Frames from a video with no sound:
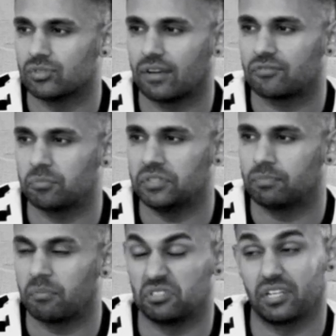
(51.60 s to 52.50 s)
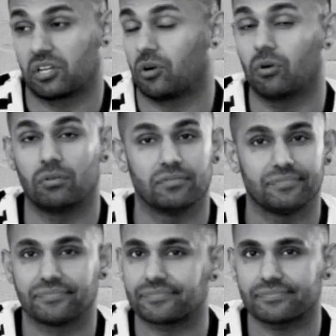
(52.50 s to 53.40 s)
would have to be probably J. Cole.
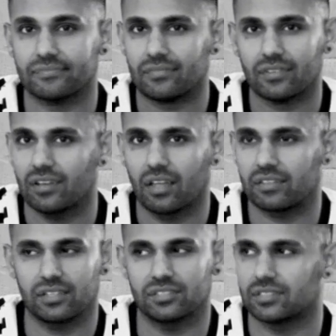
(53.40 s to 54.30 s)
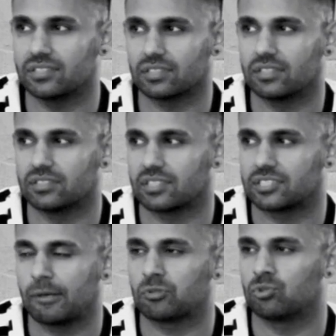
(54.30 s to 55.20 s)
I think he's an
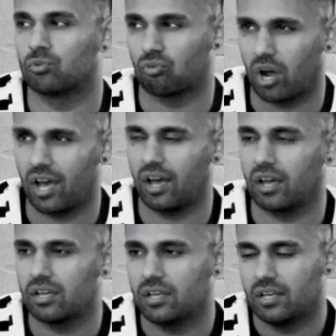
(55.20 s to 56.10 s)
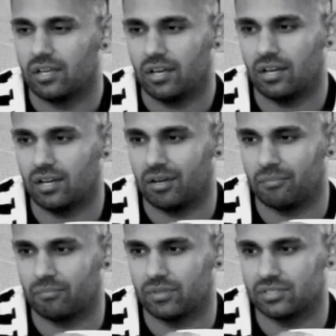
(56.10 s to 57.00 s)
exceptional writer.
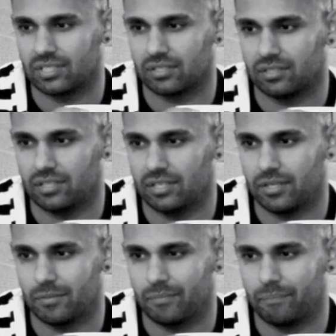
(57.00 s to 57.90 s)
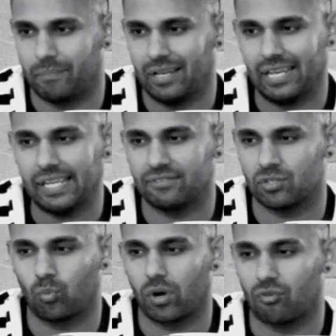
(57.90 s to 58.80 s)
He
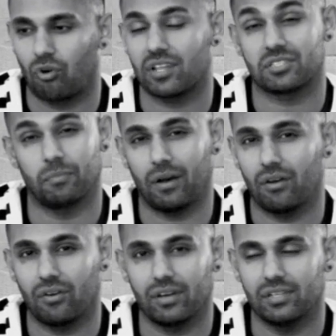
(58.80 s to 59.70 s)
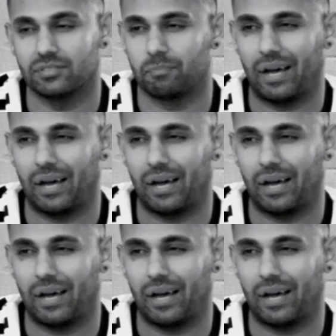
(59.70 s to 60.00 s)
believes in what he writes about. He's